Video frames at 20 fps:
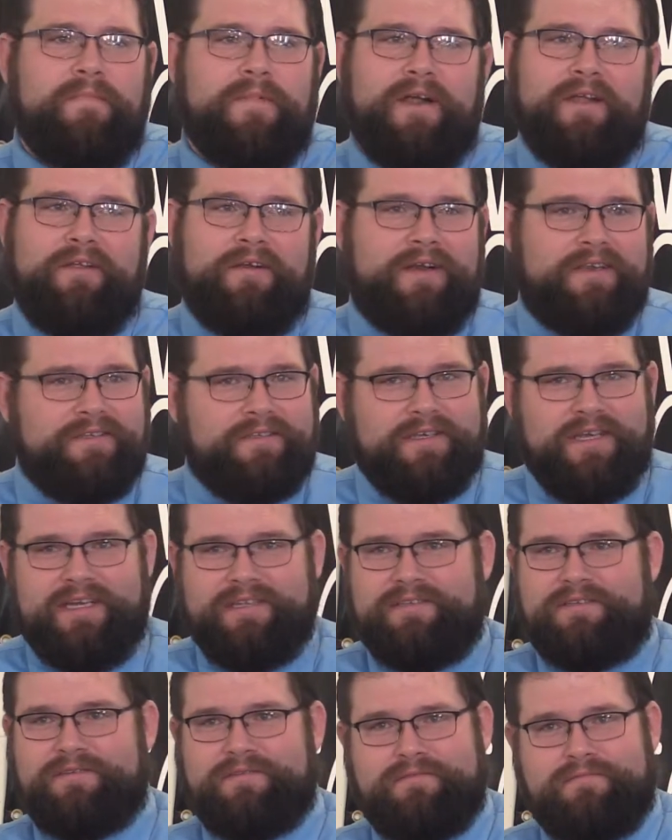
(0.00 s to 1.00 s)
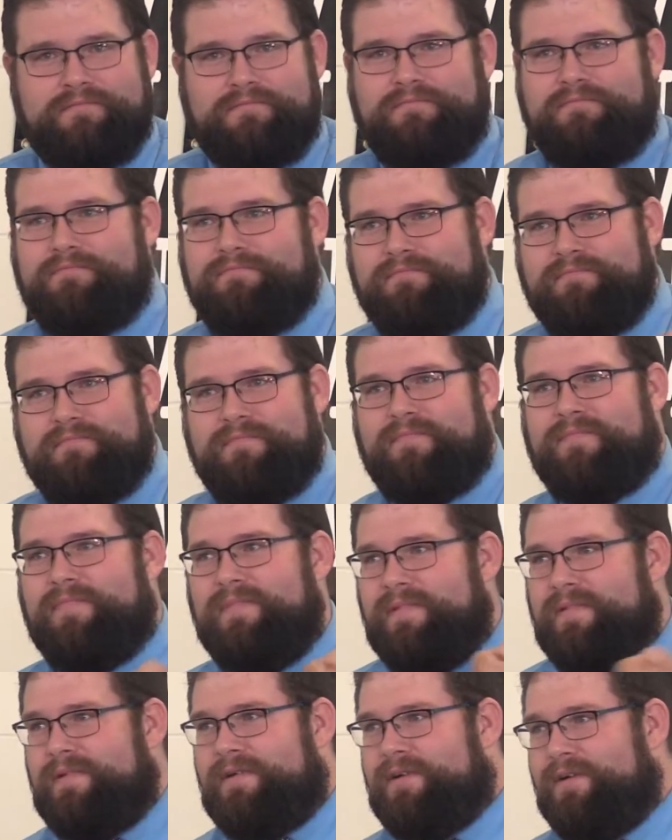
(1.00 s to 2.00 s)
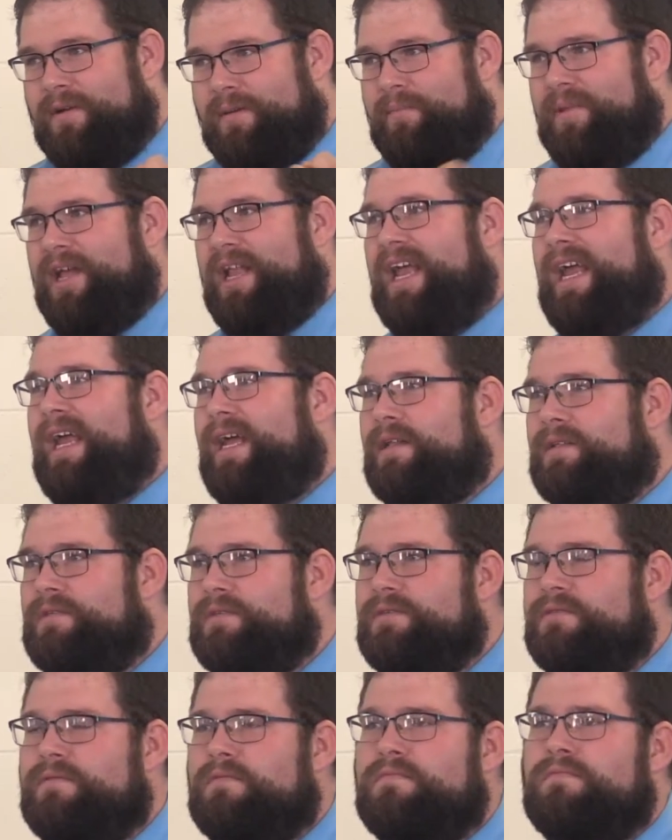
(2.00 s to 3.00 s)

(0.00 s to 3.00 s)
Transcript: Brother, it's, that's going to butt heads.